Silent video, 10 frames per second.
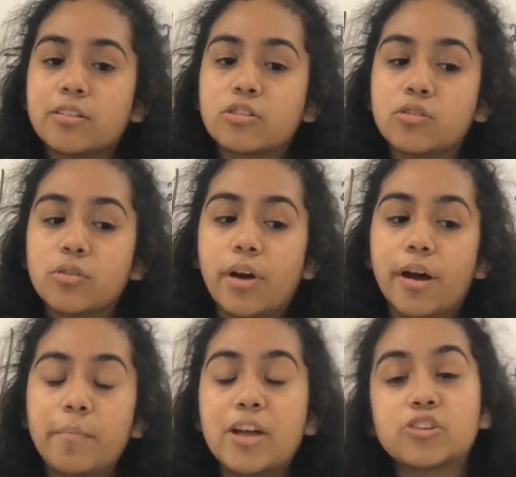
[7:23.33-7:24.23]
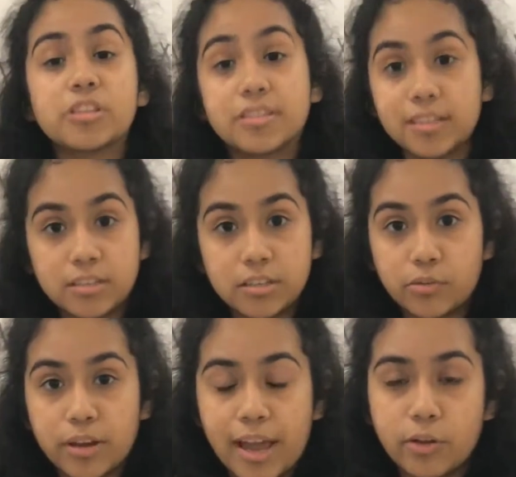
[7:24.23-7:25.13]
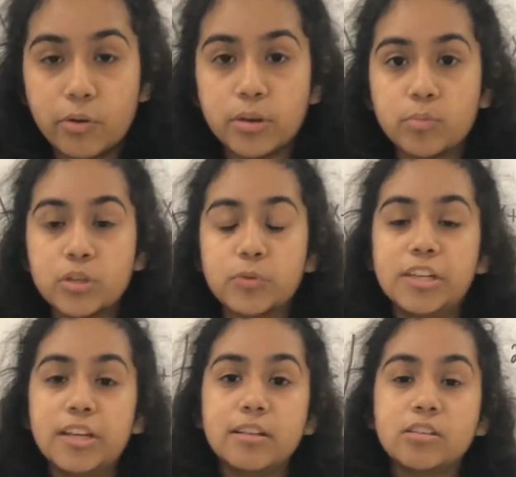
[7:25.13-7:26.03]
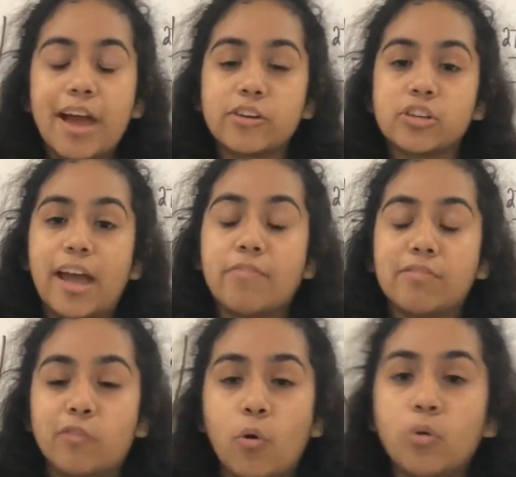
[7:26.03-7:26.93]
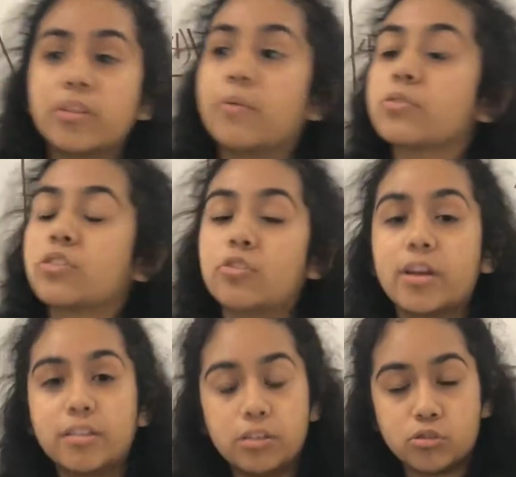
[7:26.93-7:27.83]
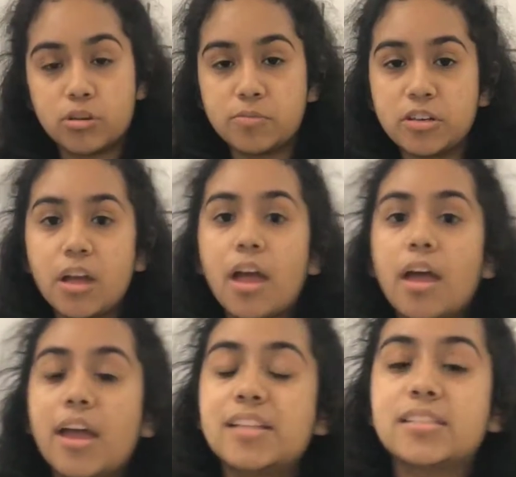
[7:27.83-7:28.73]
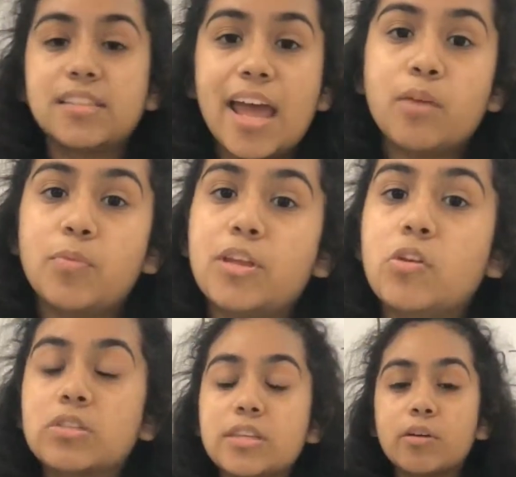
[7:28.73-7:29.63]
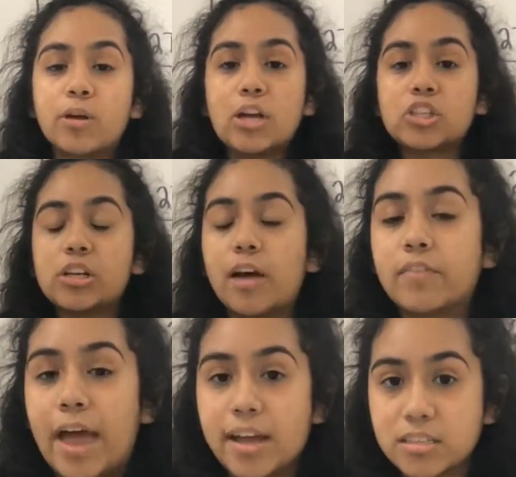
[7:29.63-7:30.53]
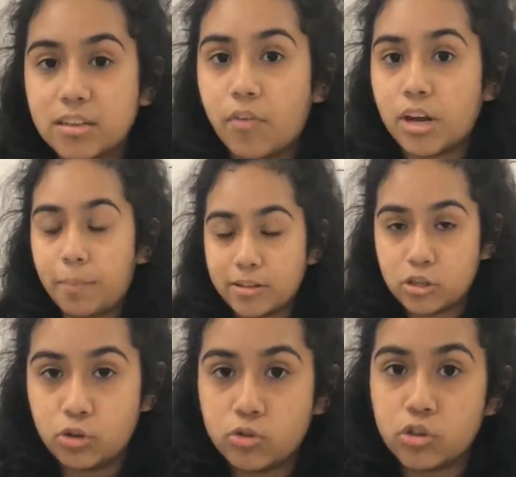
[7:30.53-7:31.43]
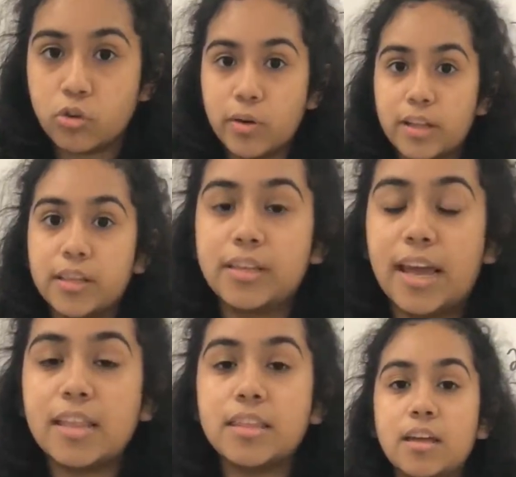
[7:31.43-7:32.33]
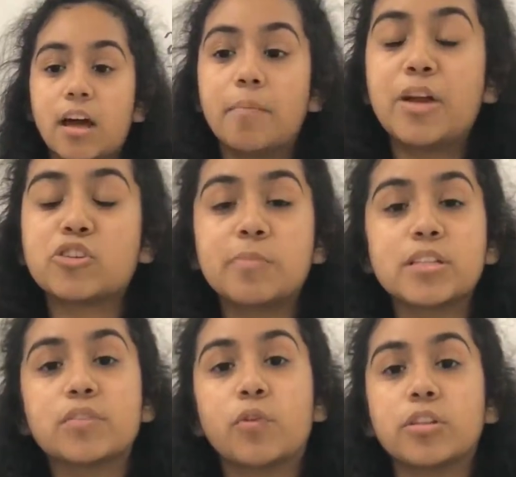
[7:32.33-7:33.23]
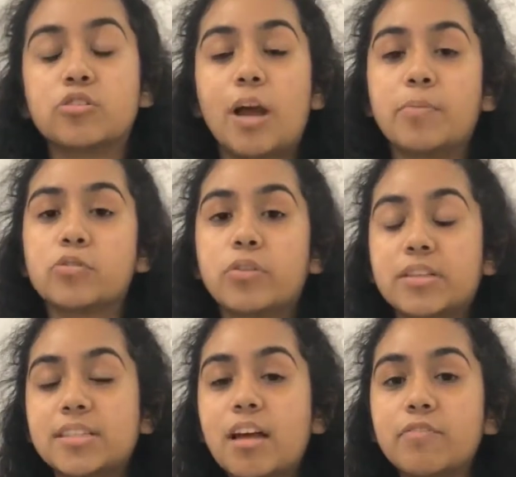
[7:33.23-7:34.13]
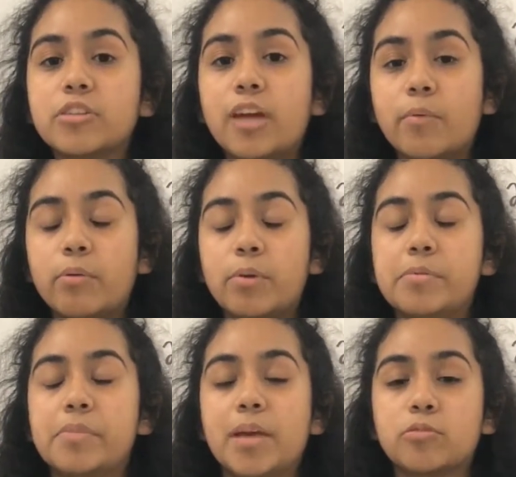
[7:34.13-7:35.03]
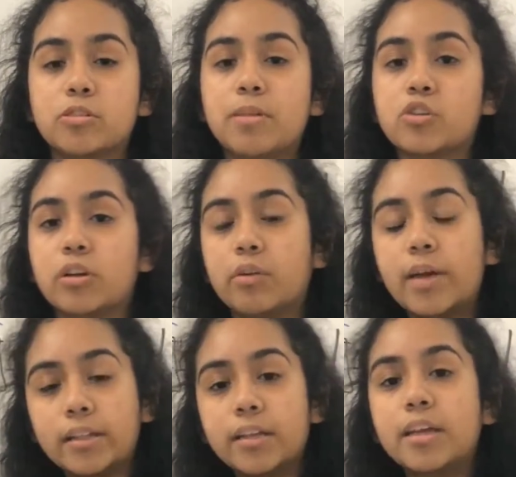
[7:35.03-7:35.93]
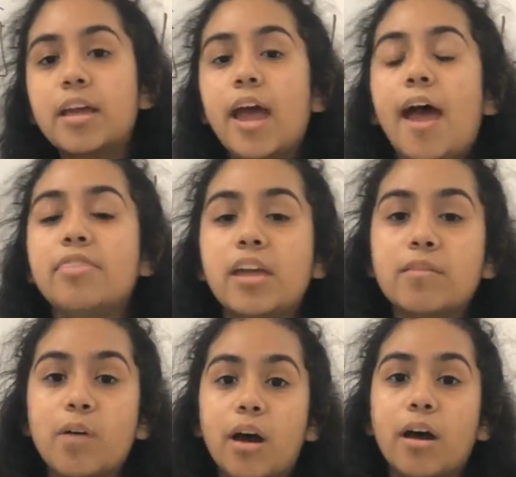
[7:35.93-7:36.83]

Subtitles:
to measure the 60-degree angle in which we needed to actually have the fold that was correctly described. Instead, we used the equation of x divided by 2 to correctly gain the measurements for the trapezoid itself, so that way we would be able to measure it correctly, and then